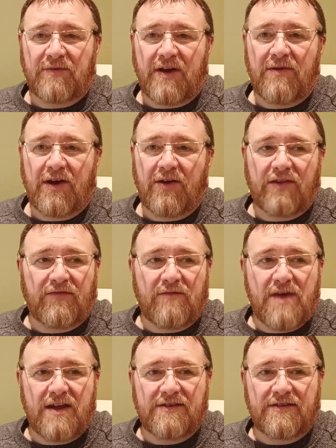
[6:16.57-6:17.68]
coming out of the
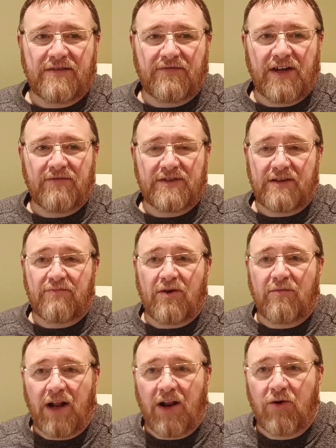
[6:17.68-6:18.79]
fermenter, the flavours are
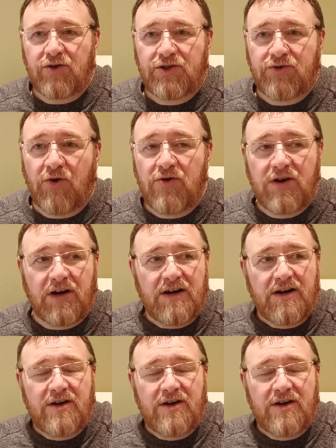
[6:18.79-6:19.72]
probably a lot stronger.